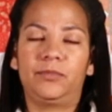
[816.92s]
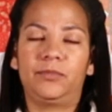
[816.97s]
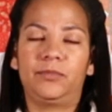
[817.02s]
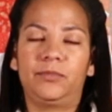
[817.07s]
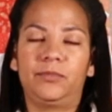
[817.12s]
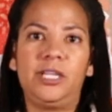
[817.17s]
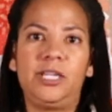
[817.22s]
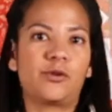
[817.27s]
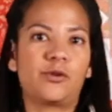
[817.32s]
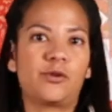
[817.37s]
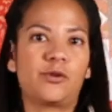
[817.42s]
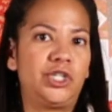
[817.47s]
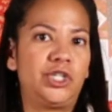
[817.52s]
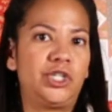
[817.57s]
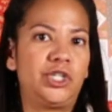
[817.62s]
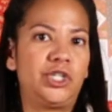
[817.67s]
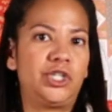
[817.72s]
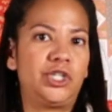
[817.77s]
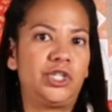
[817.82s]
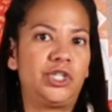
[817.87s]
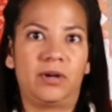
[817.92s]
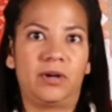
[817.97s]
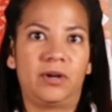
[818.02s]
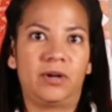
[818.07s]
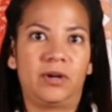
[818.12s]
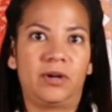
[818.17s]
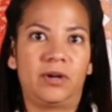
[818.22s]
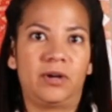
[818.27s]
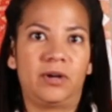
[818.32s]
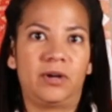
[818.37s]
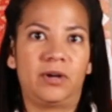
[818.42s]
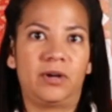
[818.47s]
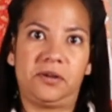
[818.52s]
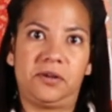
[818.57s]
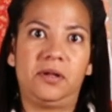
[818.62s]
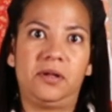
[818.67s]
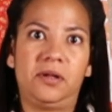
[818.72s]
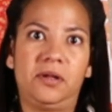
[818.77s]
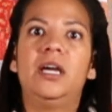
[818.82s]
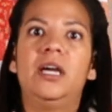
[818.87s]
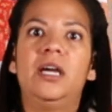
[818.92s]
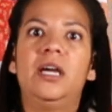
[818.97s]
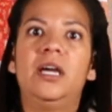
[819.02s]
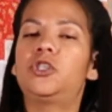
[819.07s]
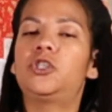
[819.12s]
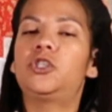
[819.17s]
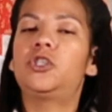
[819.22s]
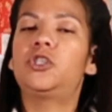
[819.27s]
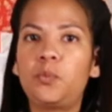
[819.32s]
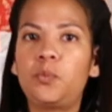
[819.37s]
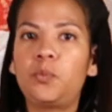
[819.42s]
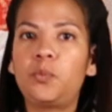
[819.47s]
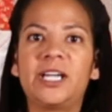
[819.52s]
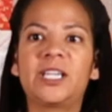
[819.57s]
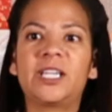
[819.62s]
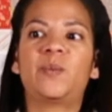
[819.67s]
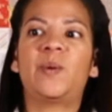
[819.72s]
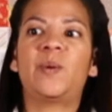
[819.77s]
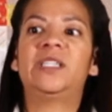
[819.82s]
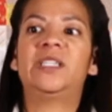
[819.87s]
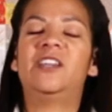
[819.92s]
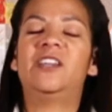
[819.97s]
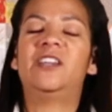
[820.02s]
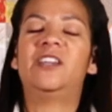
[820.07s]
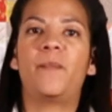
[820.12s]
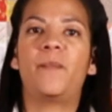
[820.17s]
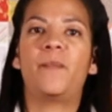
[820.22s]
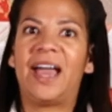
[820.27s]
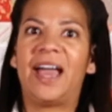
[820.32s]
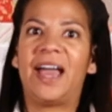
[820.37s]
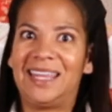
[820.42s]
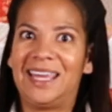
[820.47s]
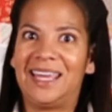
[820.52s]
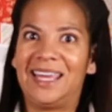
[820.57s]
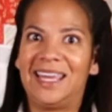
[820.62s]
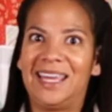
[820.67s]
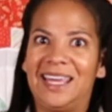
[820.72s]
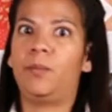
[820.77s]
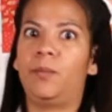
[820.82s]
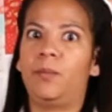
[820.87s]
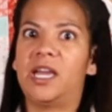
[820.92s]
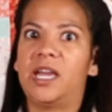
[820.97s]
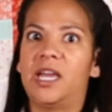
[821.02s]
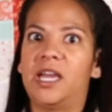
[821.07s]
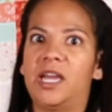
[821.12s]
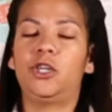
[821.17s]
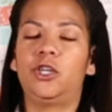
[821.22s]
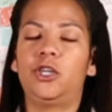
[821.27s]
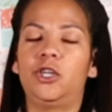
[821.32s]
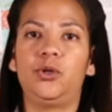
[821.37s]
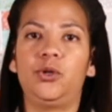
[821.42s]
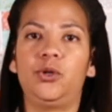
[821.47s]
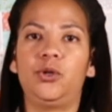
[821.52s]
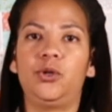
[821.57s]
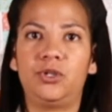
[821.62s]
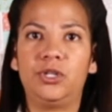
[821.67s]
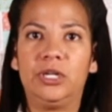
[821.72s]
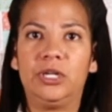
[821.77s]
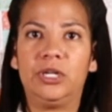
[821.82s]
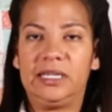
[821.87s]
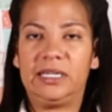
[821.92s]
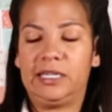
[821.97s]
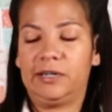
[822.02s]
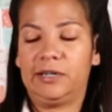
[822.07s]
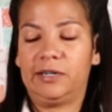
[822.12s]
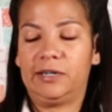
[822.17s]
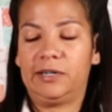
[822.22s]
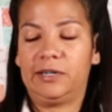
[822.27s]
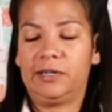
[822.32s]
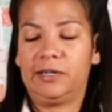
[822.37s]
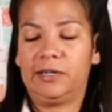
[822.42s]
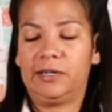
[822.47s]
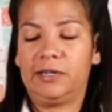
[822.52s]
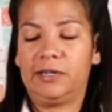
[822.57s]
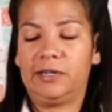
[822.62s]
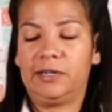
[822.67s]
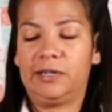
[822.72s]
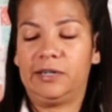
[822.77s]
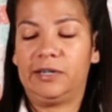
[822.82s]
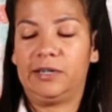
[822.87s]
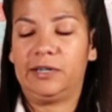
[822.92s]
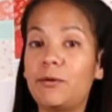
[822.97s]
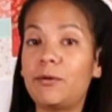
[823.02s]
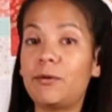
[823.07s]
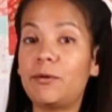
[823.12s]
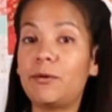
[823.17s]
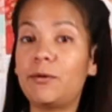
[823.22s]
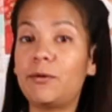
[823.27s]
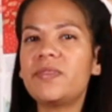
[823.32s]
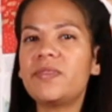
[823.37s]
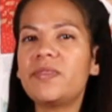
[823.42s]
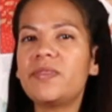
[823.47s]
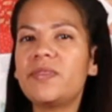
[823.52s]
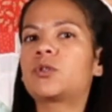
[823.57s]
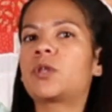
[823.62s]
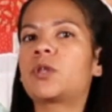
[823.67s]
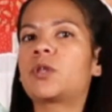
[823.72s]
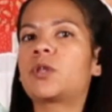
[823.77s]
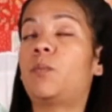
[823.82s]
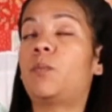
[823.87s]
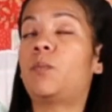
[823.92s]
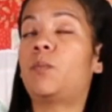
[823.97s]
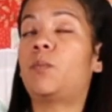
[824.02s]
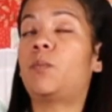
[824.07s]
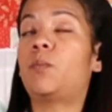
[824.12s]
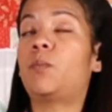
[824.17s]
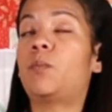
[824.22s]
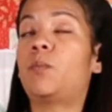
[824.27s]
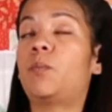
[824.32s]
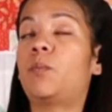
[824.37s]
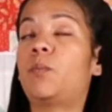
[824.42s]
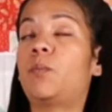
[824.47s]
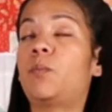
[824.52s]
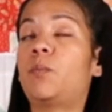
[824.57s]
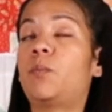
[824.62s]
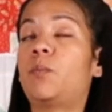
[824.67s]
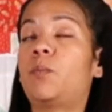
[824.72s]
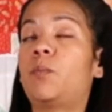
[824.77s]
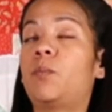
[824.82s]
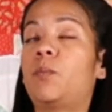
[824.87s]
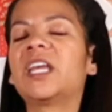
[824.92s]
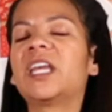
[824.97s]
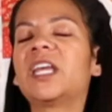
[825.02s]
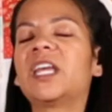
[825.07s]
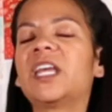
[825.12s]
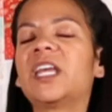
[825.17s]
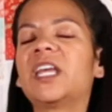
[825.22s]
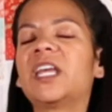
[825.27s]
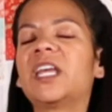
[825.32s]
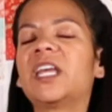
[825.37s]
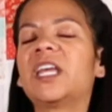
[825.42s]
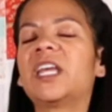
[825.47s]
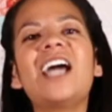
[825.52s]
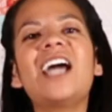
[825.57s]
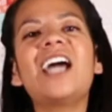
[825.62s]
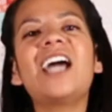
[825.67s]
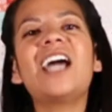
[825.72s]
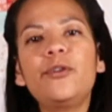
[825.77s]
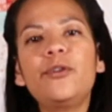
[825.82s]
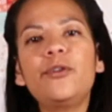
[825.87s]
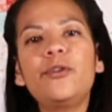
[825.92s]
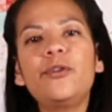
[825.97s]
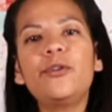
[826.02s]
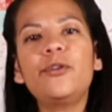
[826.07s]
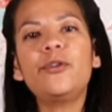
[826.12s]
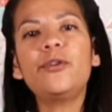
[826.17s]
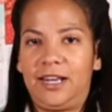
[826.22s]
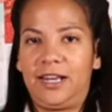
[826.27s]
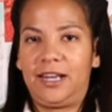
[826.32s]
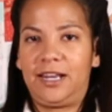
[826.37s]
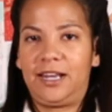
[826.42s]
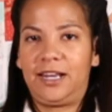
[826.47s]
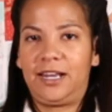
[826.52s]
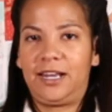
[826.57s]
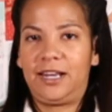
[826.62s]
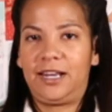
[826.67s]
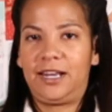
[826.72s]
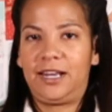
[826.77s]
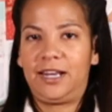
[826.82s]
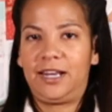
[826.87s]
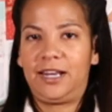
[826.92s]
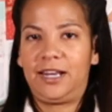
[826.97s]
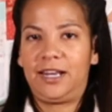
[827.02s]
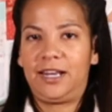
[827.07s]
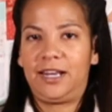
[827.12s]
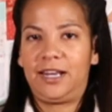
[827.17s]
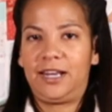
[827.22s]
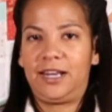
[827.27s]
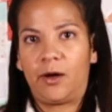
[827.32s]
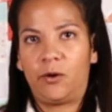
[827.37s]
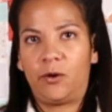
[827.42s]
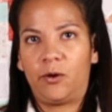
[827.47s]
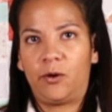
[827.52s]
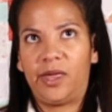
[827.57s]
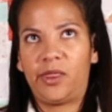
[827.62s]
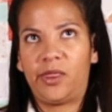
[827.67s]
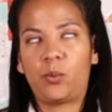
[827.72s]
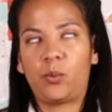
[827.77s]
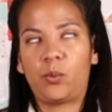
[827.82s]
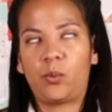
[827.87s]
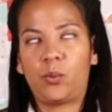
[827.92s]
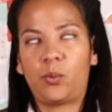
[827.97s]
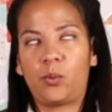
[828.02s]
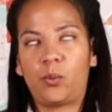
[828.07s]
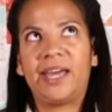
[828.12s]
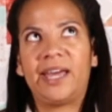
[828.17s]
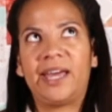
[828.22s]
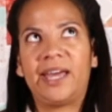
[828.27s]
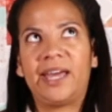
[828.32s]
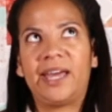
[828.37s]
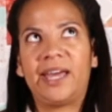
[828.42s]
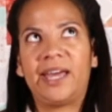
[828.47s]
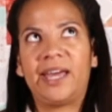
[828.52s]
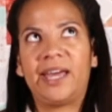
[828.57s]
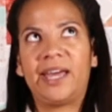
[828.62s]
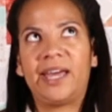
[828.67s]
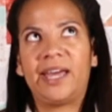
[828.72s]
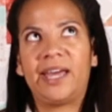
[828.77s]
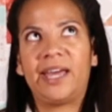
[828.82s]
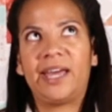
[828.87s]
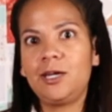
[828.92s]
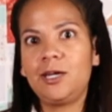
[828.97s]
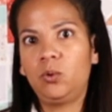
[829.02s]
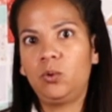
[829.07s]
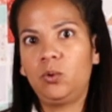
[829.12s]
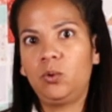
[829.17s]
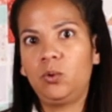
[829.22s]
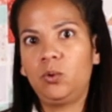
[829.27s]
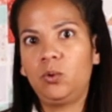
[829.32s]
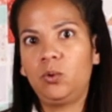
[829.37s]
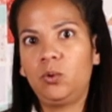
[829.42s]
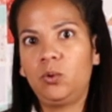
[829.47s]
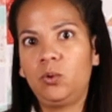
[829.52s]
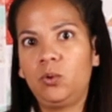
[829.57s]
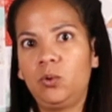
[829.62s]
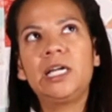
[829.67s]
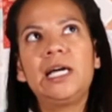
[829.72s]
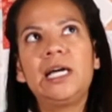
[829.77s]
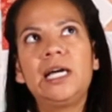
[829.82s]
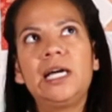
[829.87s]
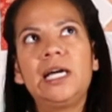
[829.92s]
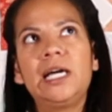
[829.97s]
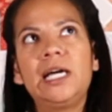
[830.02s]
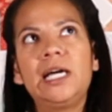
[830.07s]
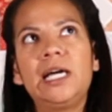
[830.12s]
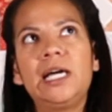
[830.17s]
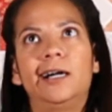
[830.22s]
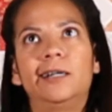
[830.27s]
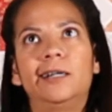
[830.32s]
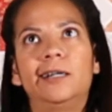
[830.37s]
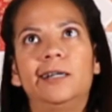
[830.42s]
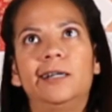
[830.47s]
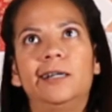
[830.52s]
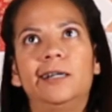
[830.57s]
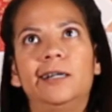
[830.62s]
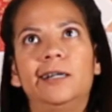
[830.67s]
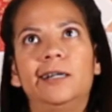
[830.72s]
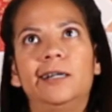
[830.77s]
near the checkout kind of a deal. Super inexpensive, but I think will make a huge difference for you. So that was the one that I was like the most impressed with. The other item that they're coming out with, which I think is really cool, and